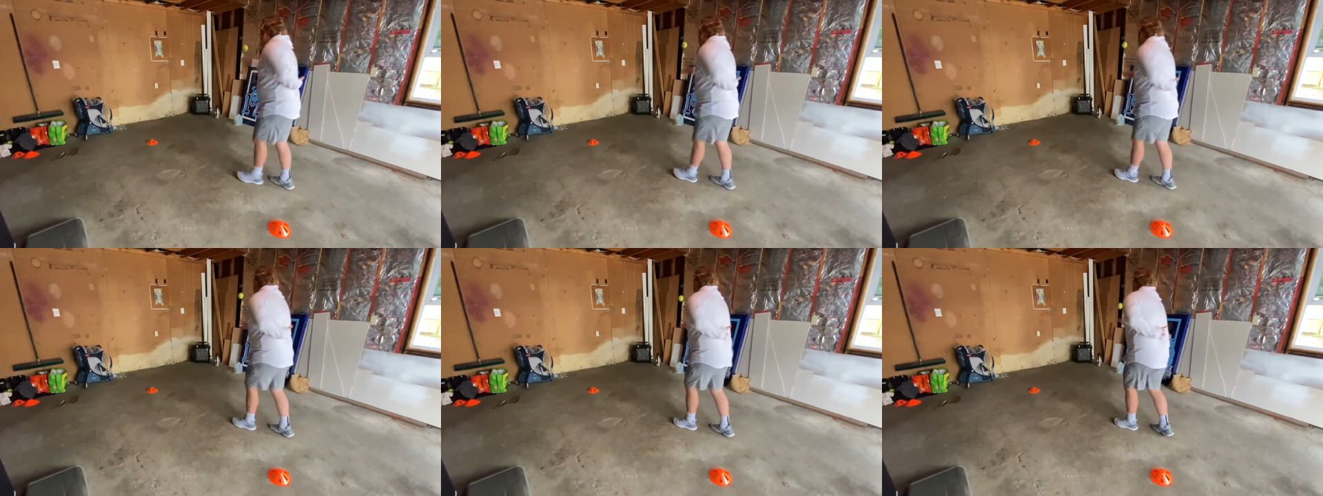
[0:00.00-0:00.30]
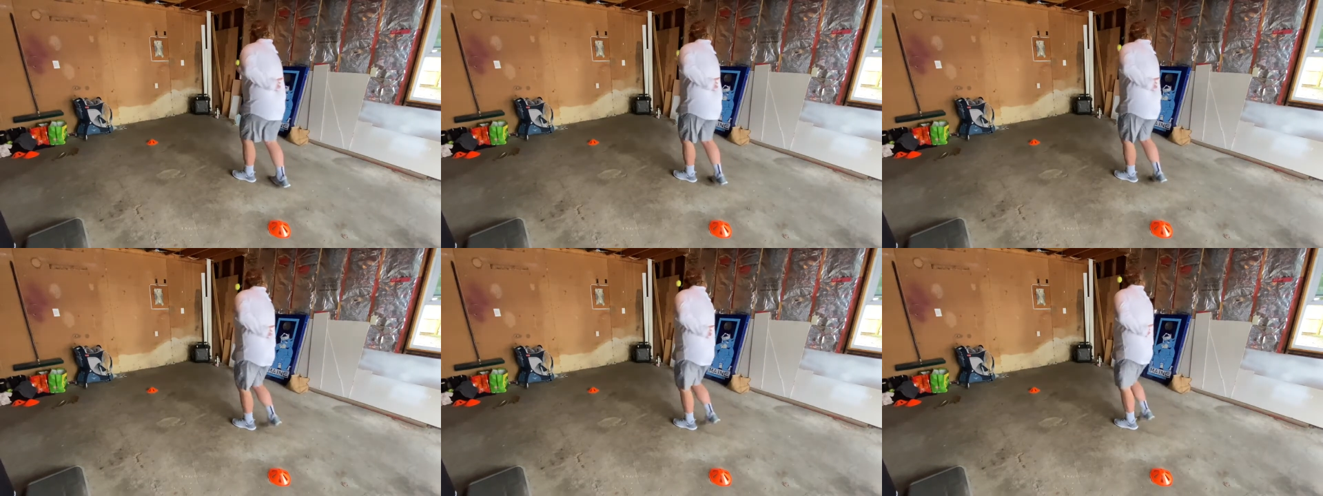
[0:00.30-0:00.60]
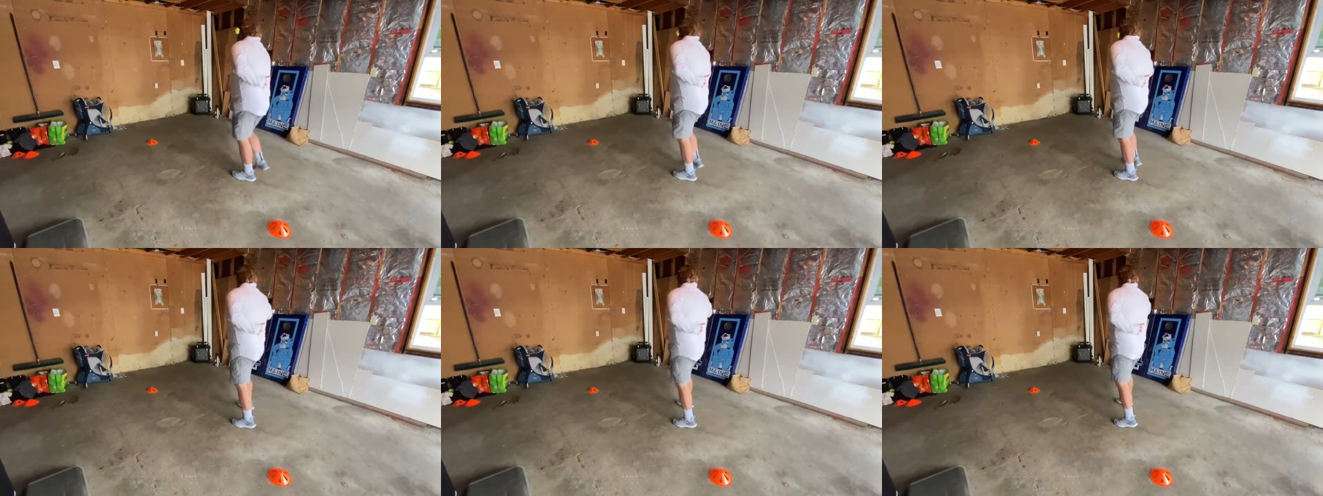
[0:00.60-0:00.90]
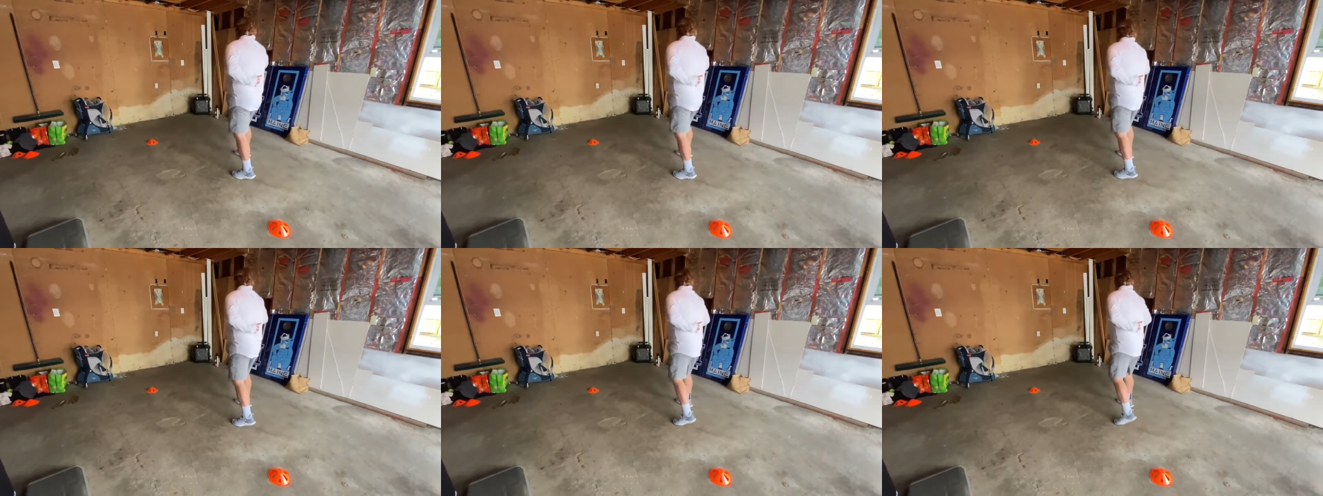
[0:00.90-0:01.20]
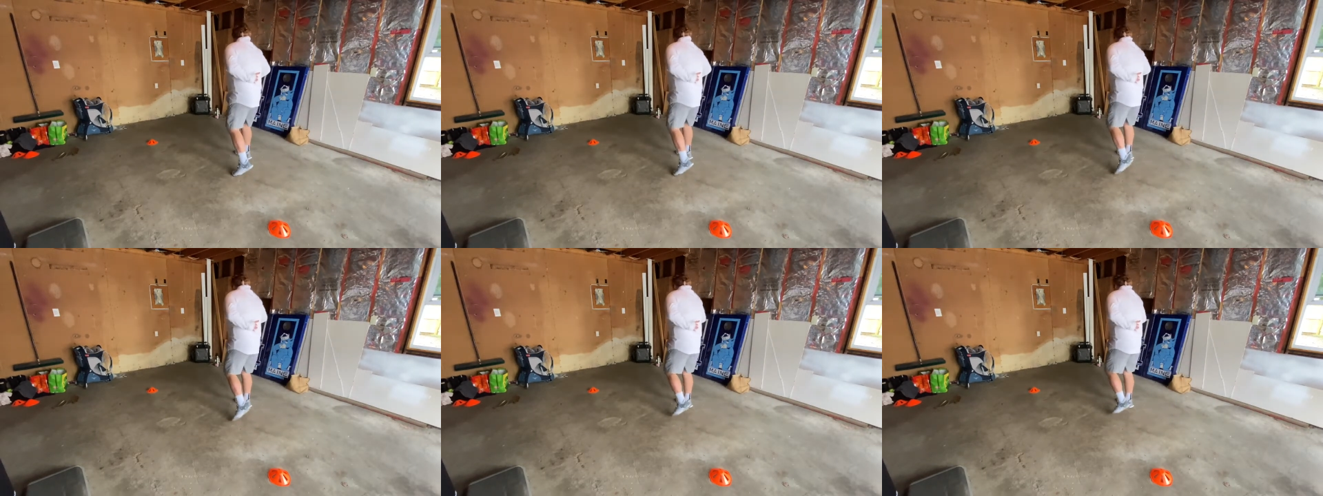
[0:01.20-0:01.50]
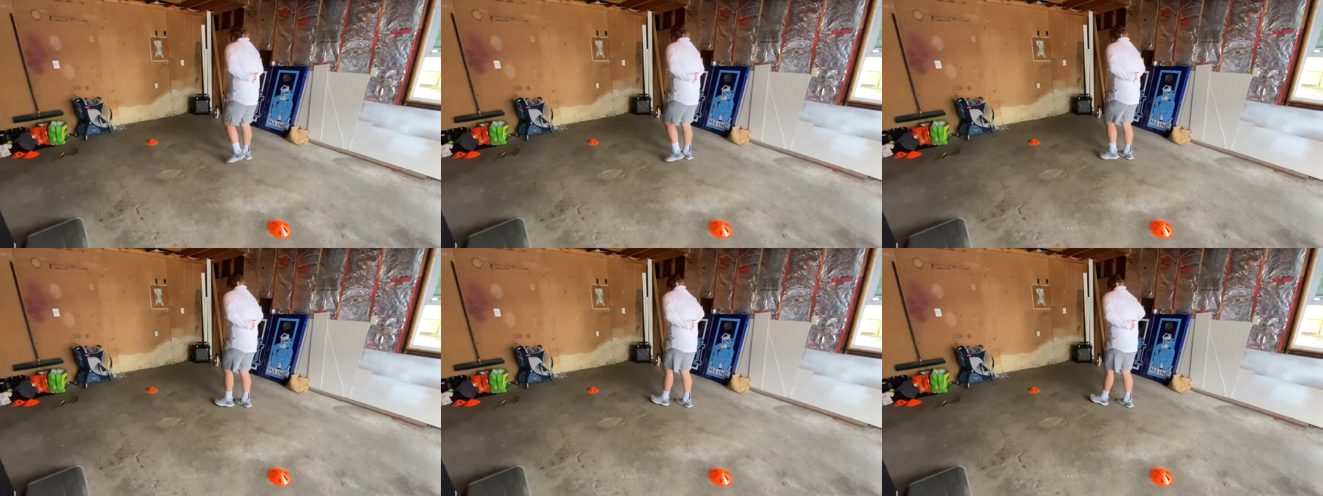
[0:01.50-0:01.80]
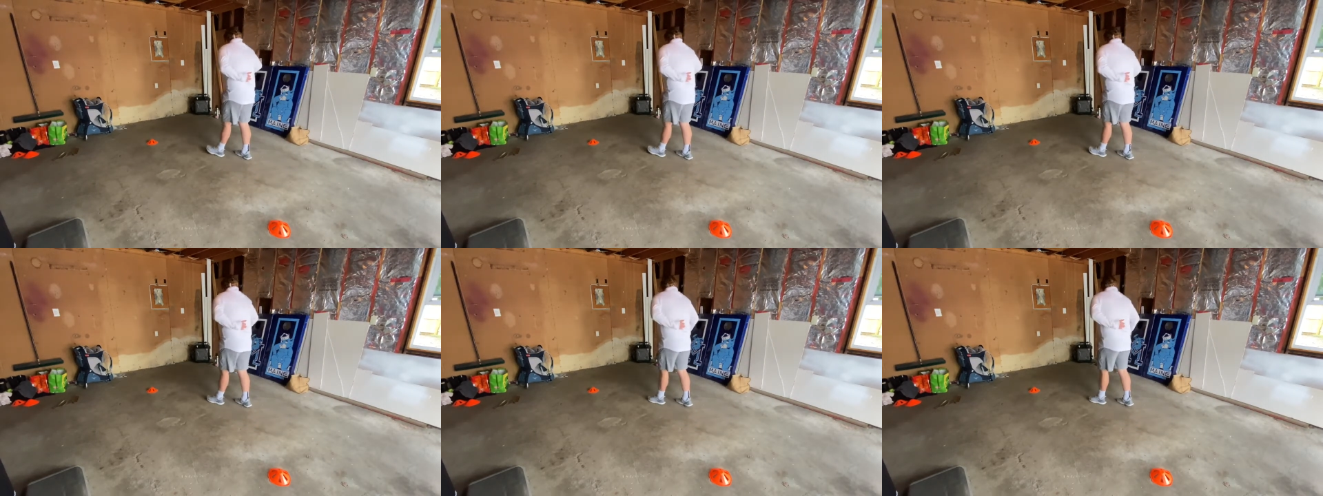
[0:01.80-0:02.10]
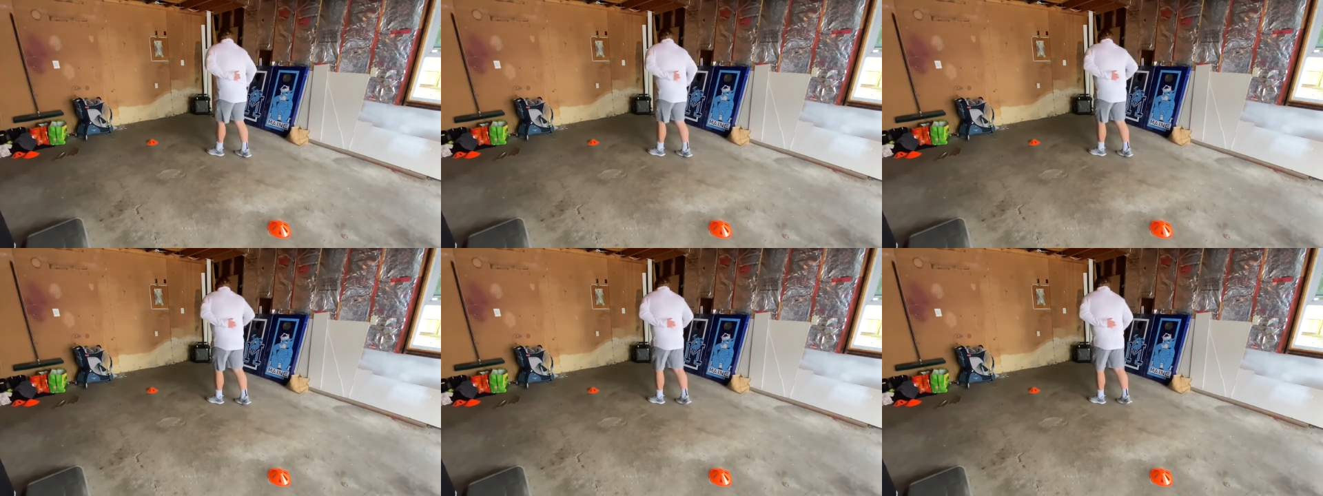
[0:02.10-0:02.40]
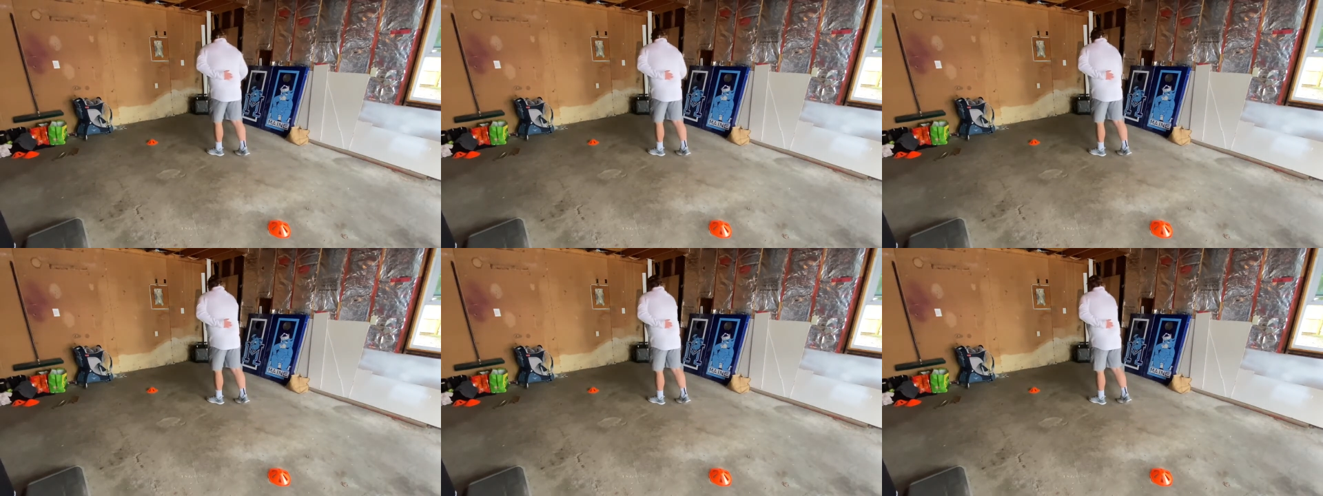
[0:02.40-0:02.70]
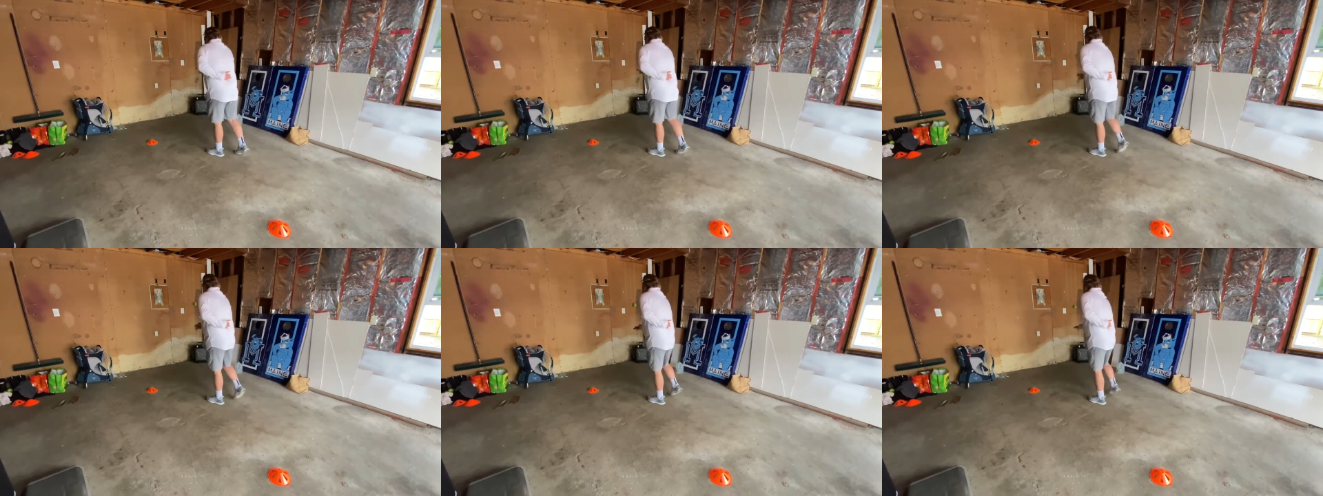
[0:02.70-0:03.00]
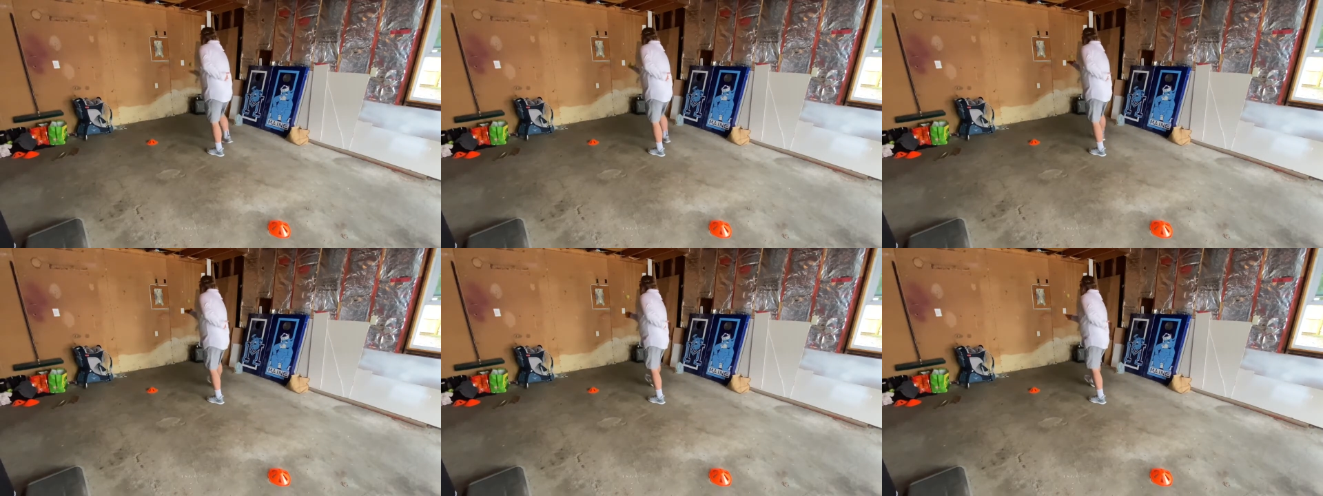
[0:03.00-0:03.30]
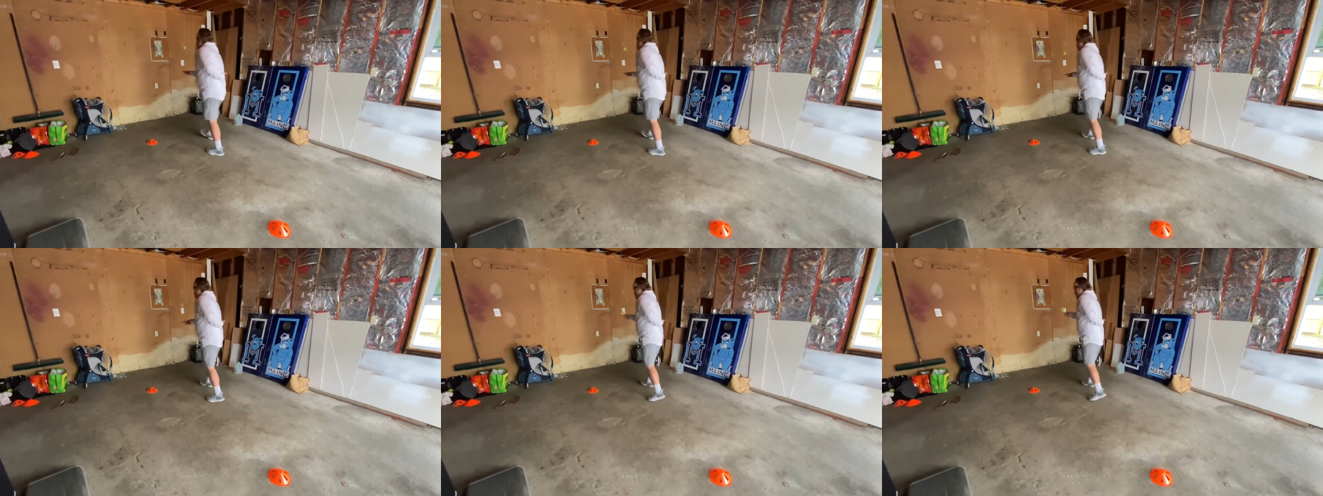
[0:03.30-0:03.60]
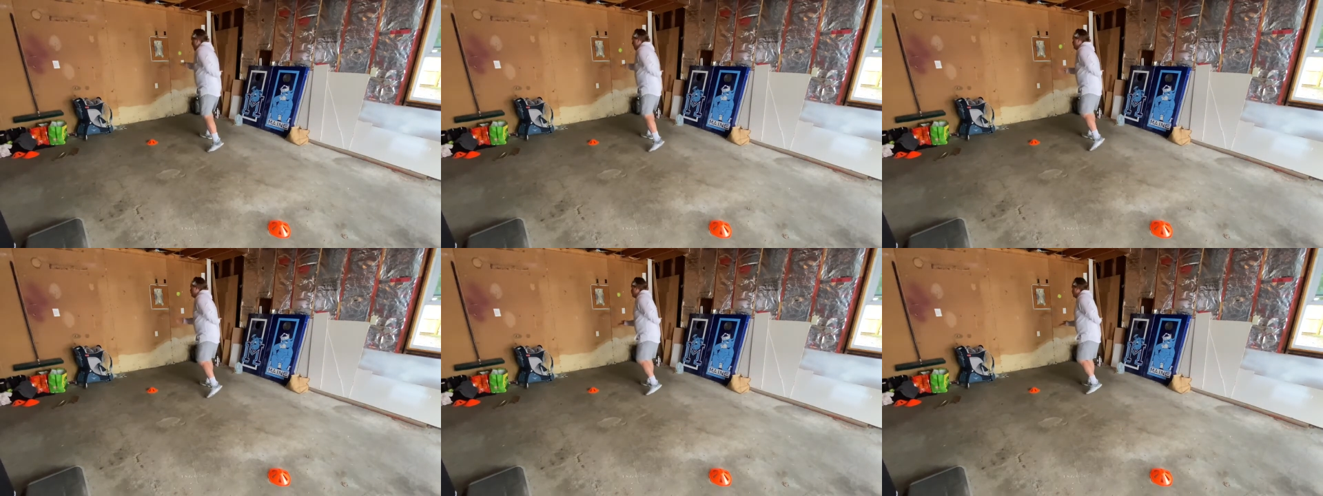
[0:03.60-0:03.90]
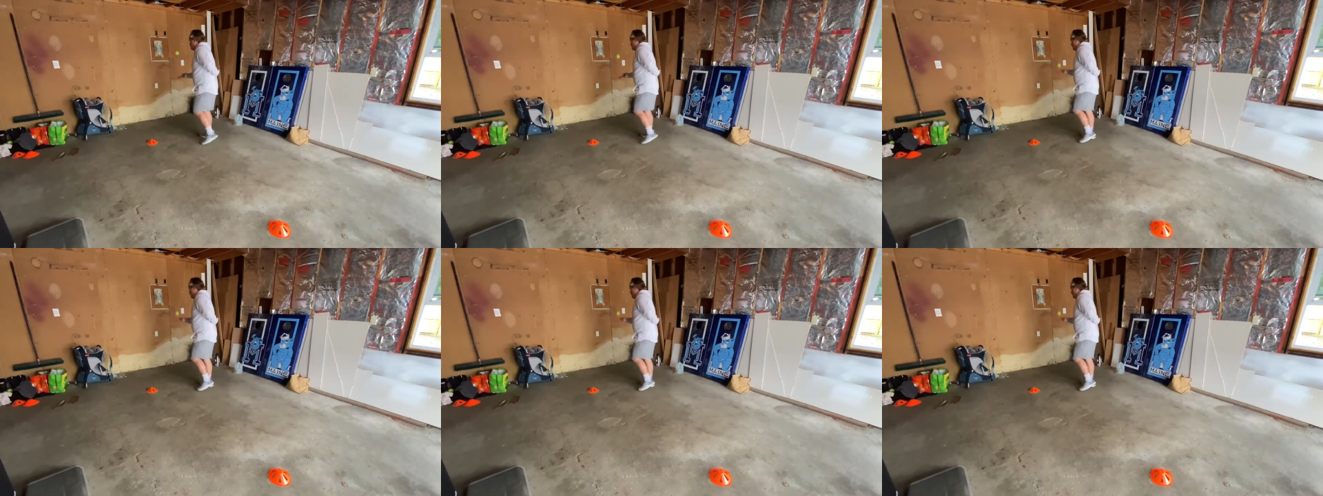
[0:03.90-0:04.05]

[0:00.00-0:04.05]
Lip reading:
Nobody's mouth can be seen.